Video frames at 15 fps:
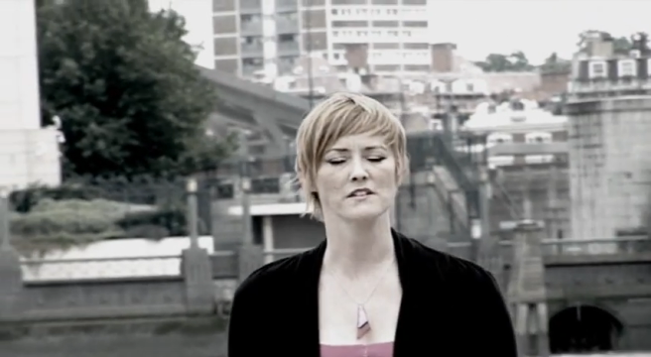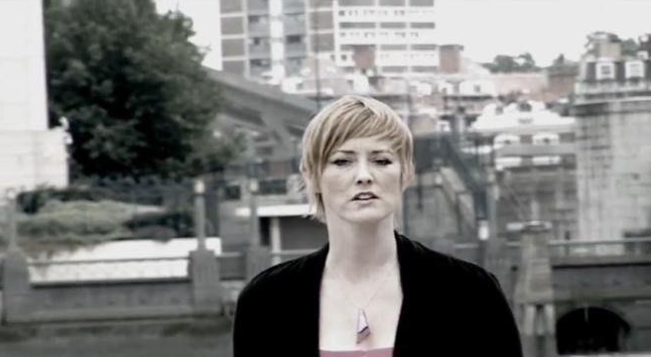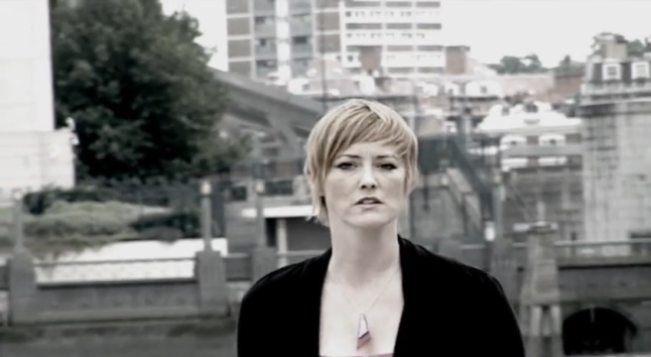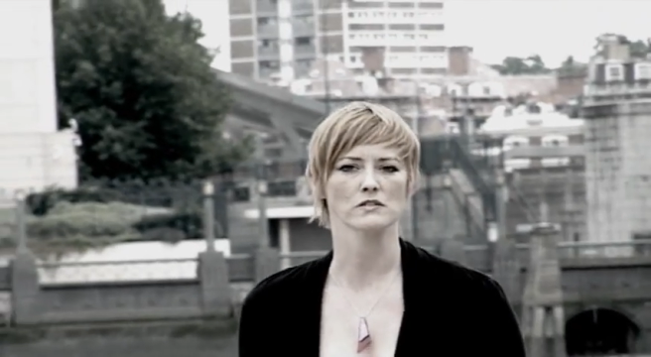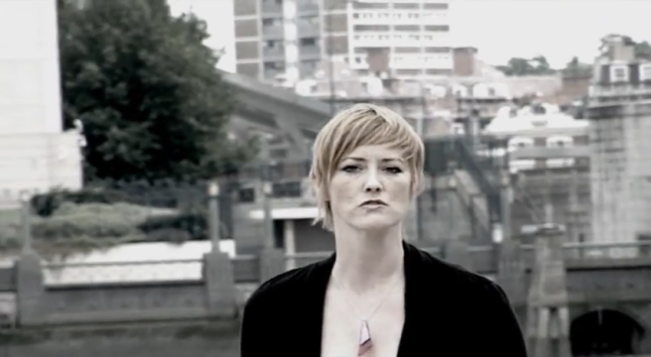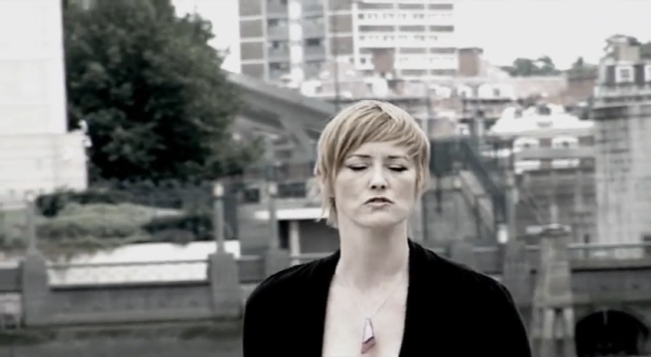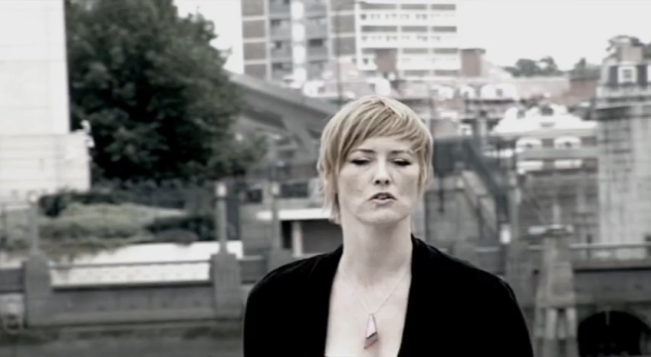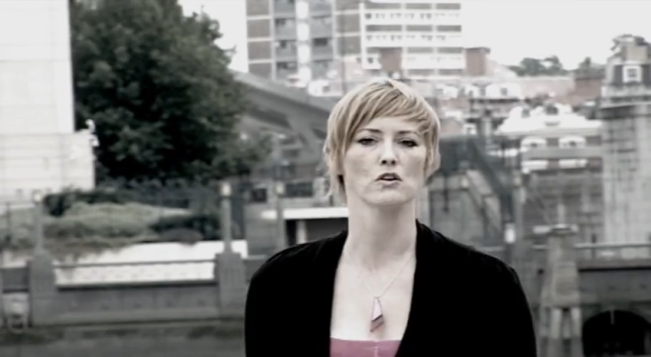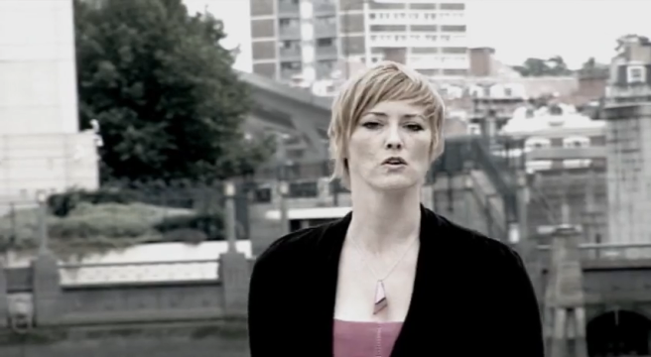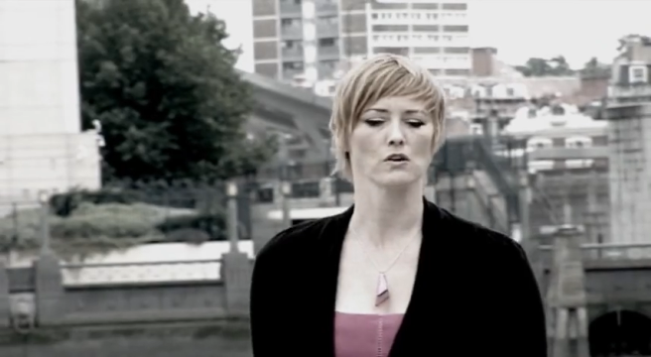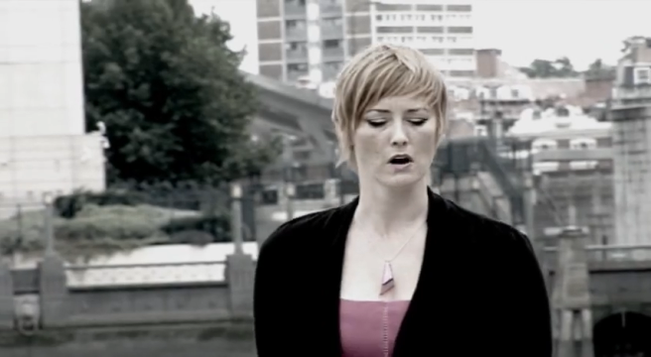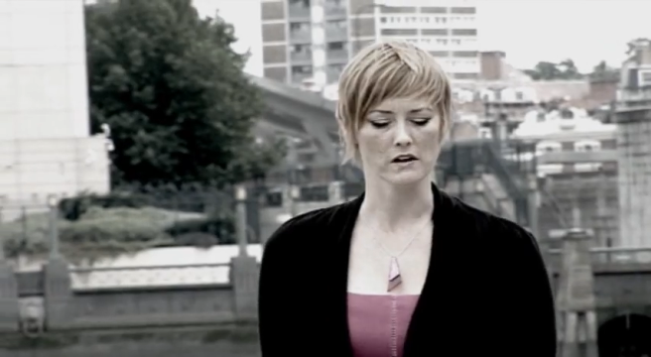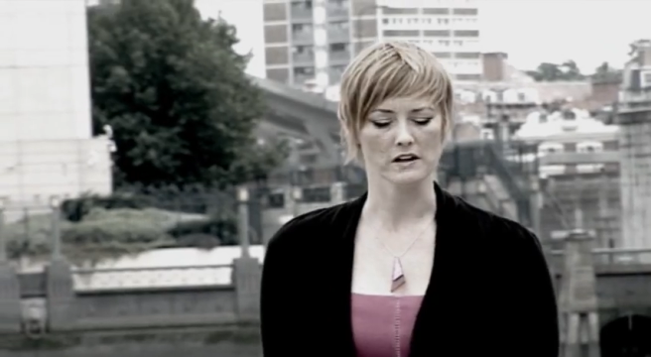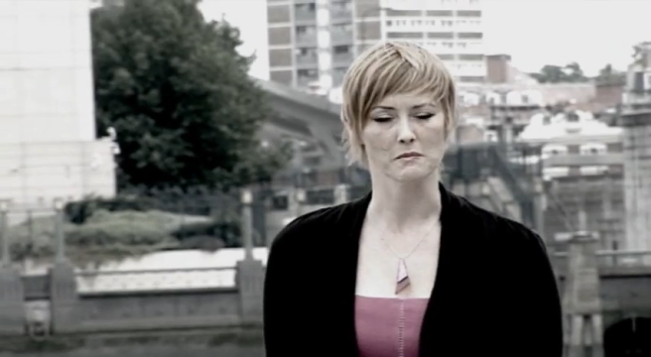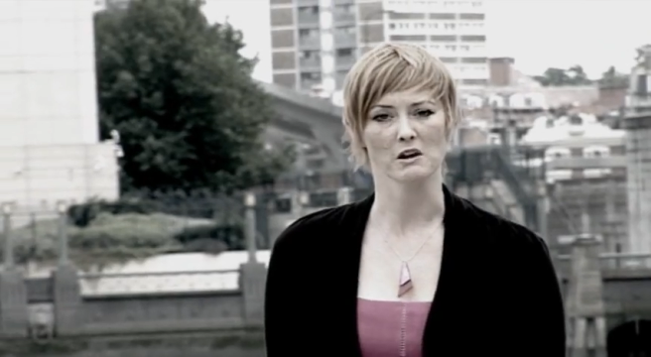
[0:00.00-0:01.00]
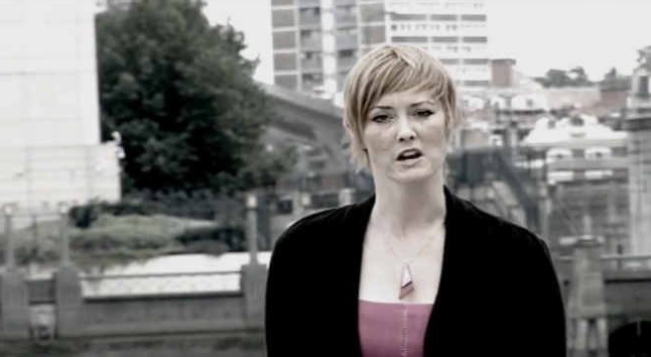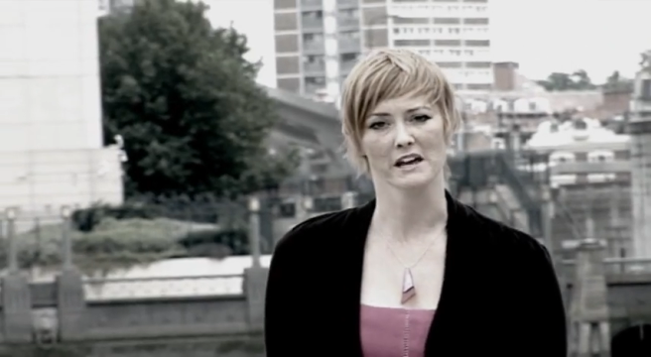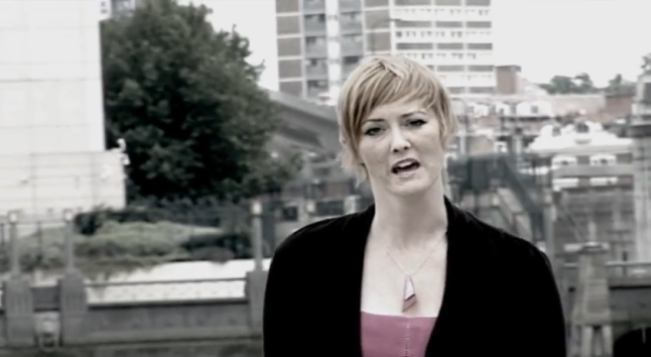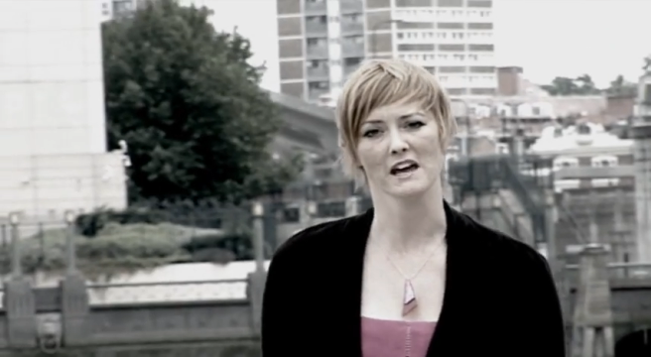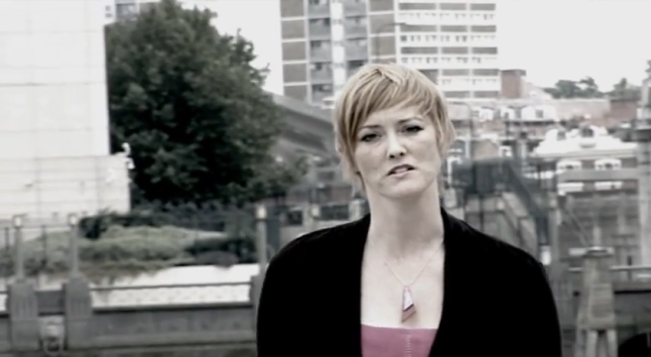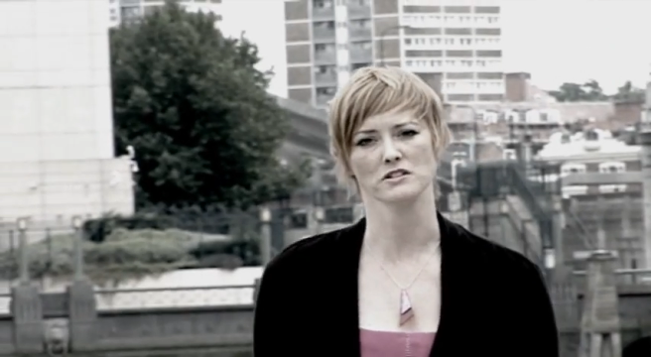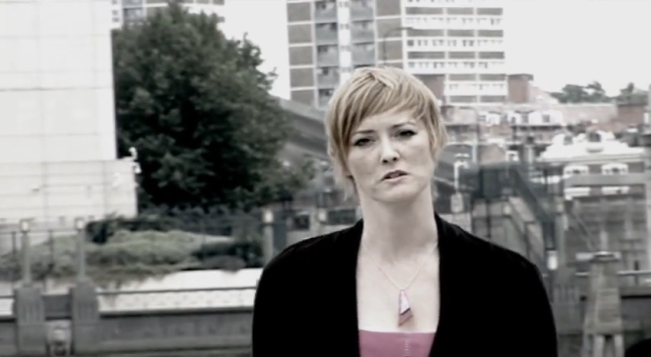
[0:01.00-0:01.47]
and to control our
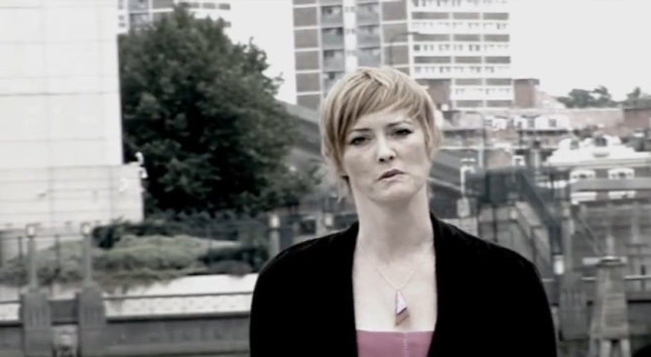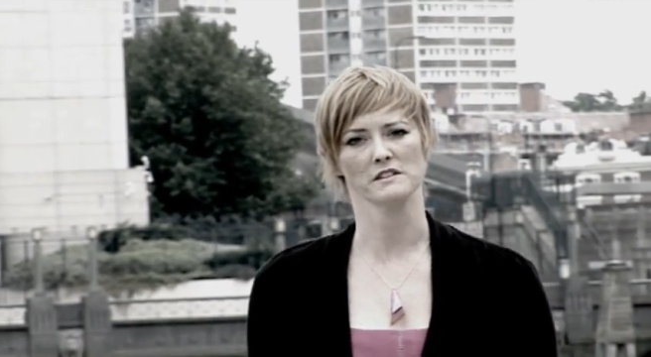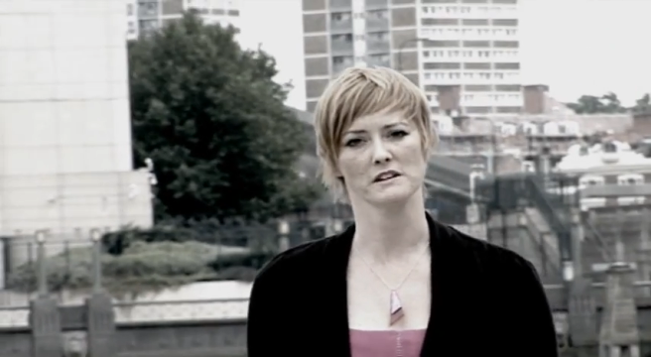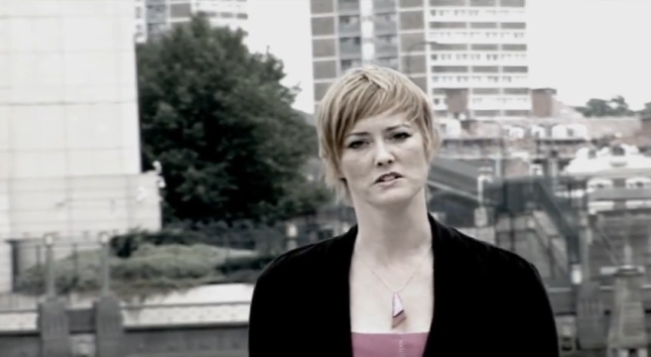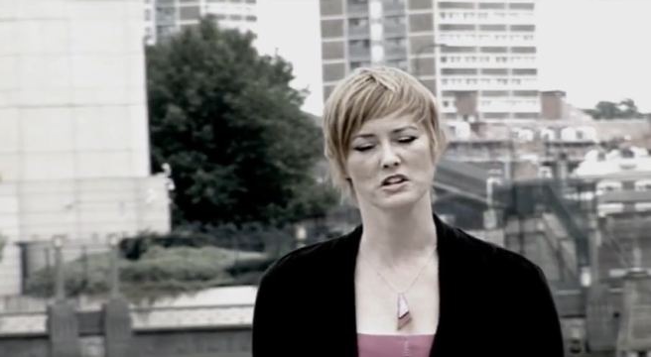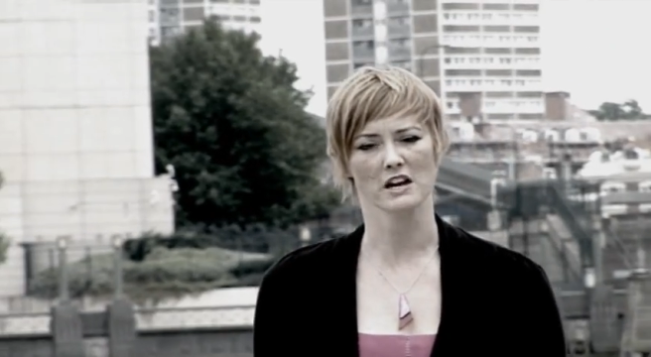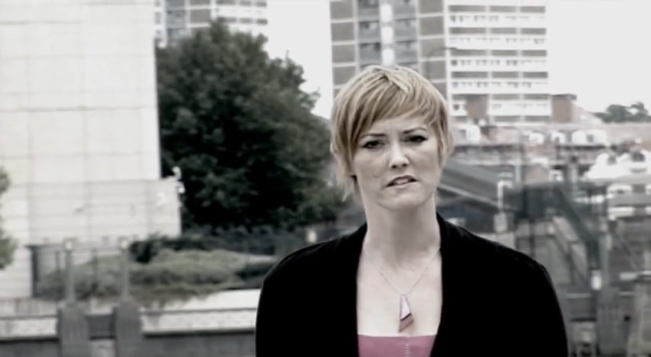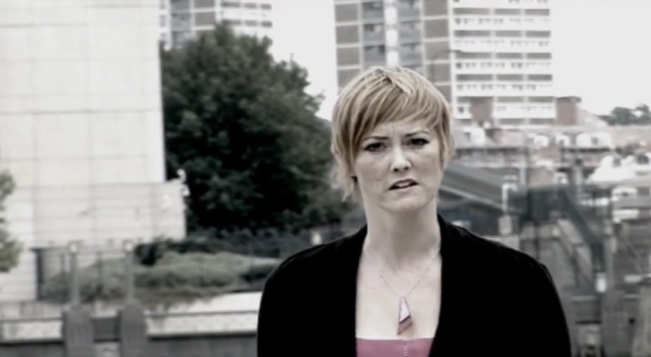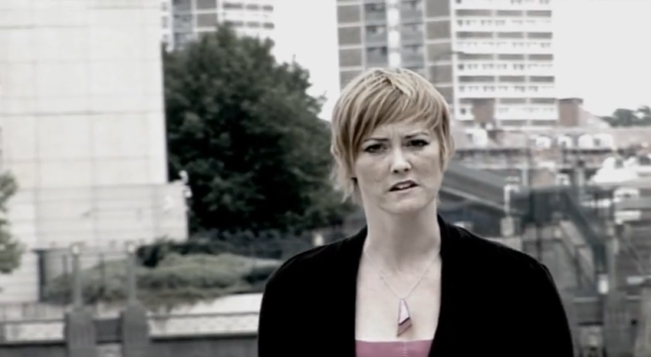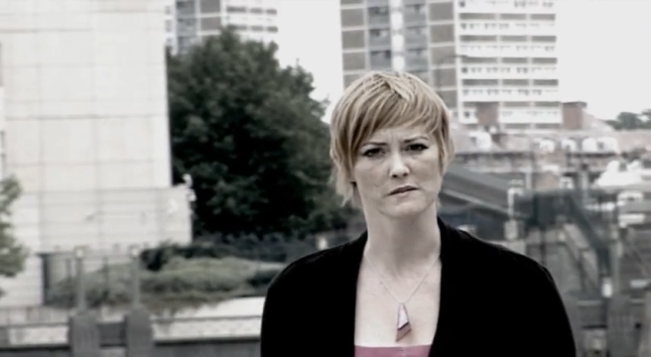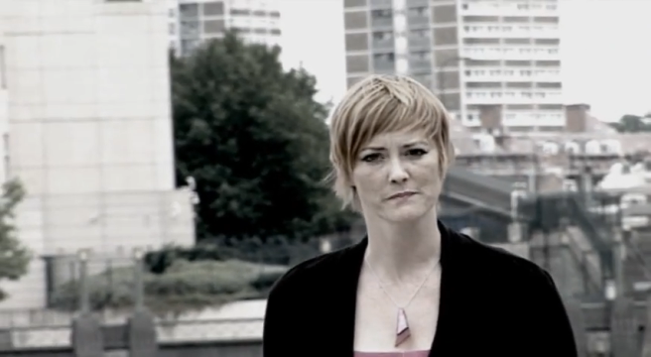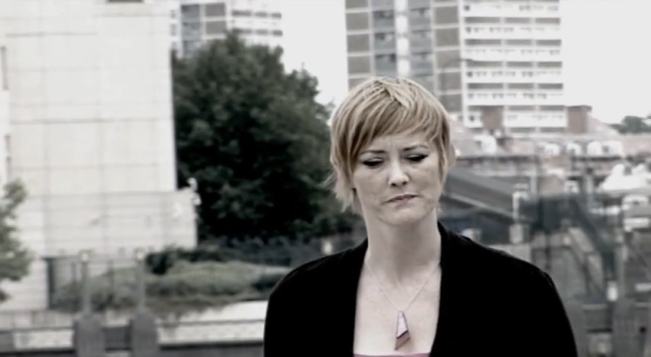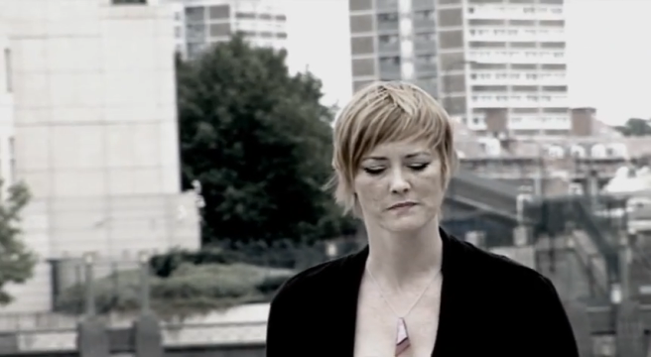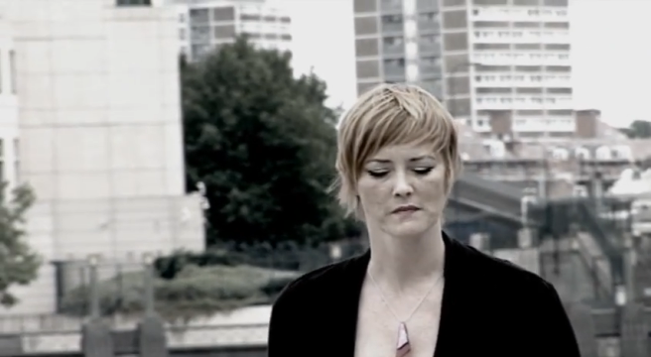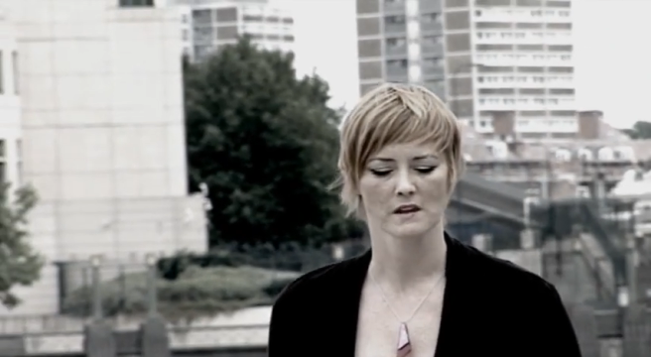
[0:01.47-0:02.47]
communication with each other.